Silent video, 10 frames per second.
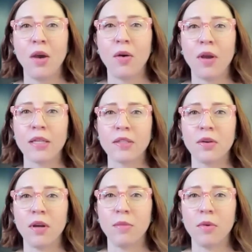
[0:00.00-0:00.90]
Okay, so
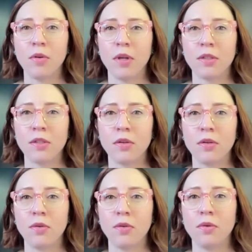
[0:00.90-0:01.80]
I'm going
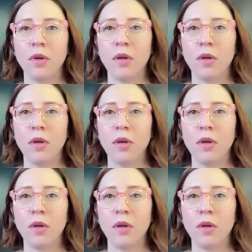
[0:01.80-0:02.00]
to